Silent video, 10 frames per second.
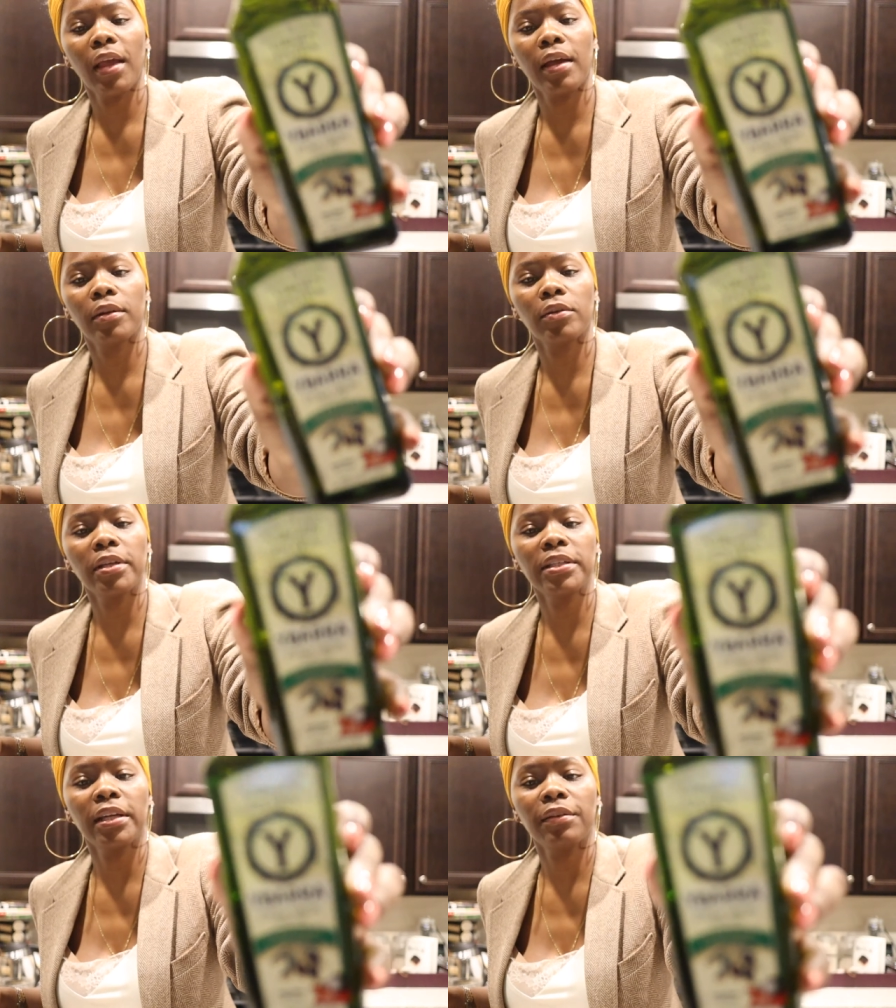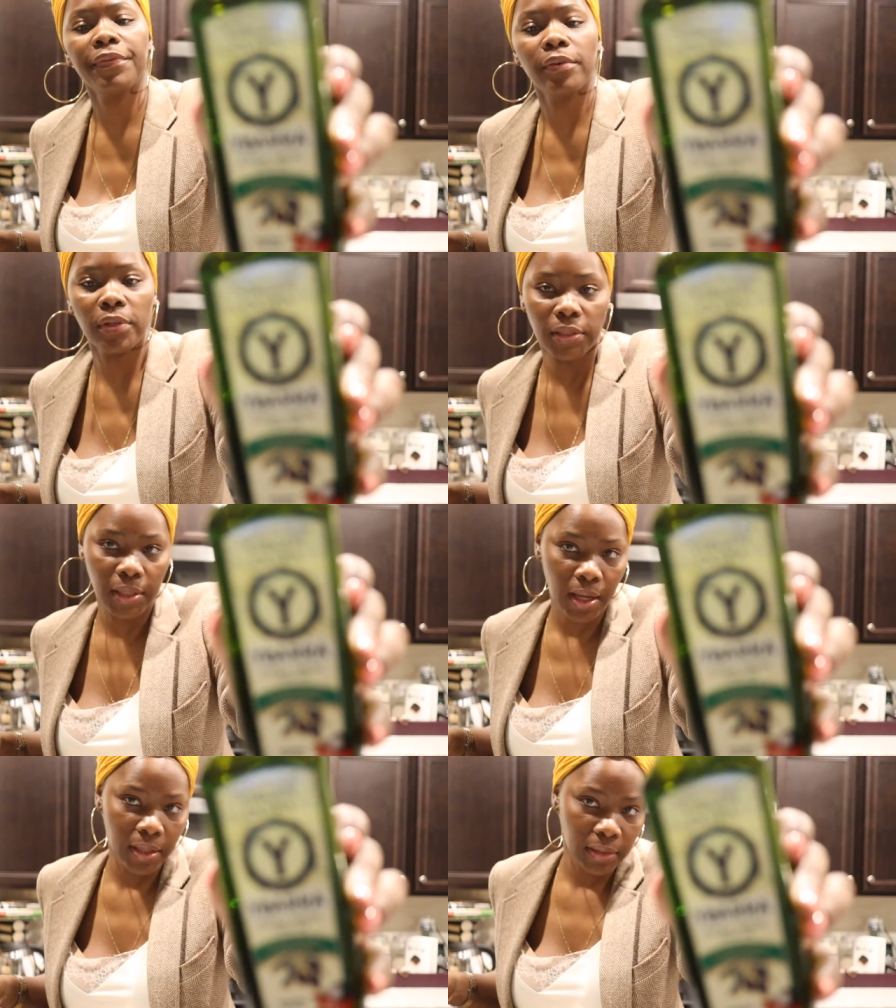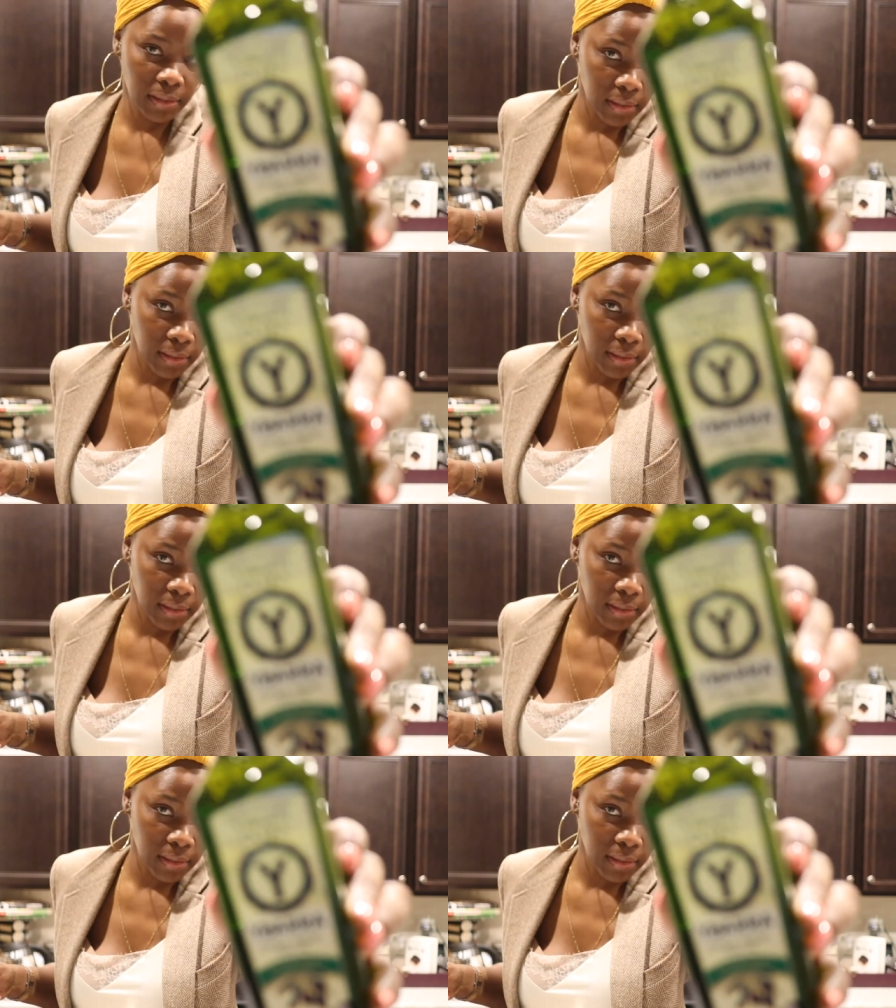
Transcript: I don't know, is it gonna focus, guys?